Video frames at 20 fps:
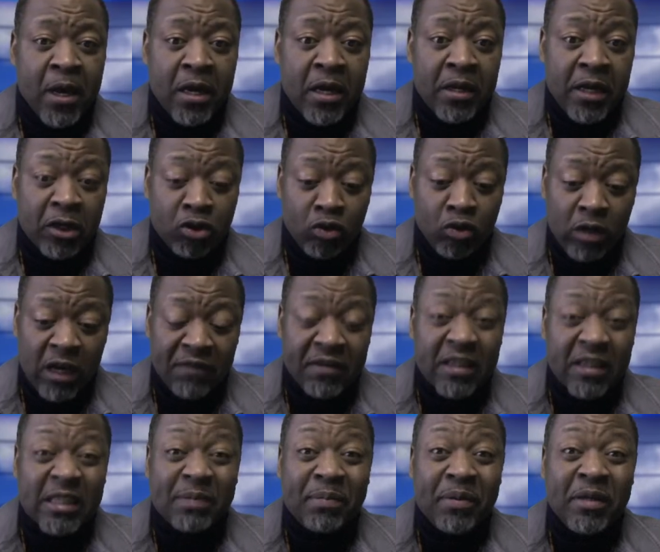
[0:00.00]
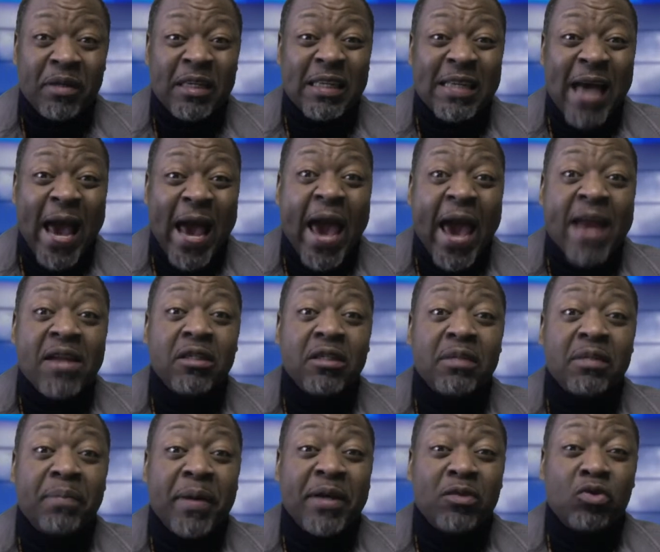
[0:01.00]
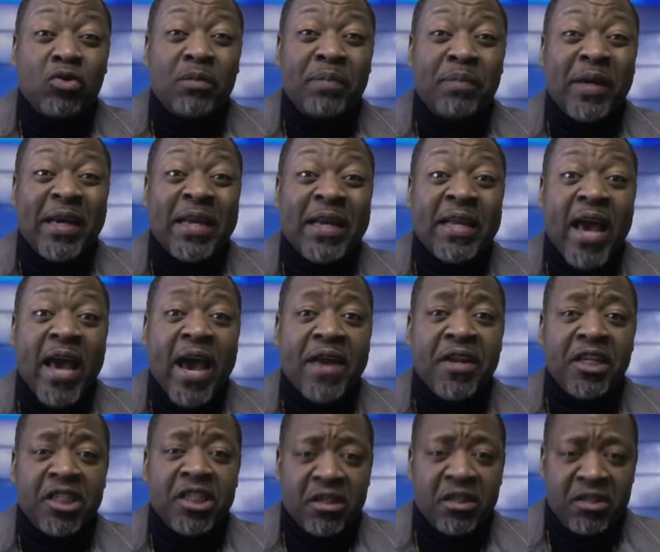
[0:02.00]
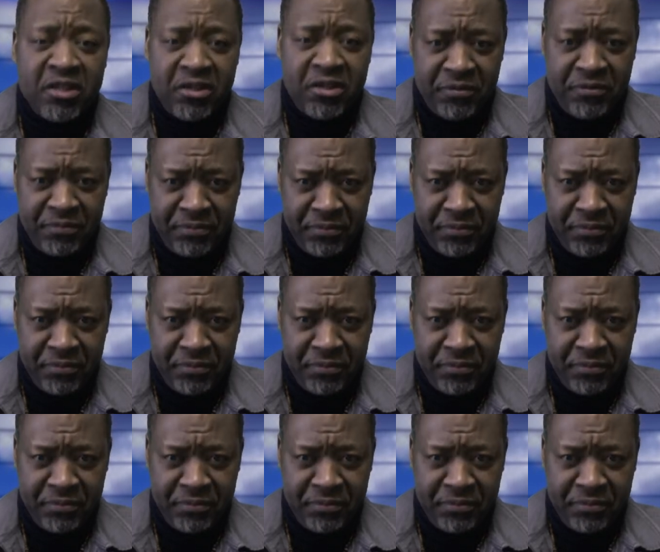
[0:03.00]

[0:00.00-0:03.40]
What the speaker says: They shouldn't give this guy any space to speak in any church.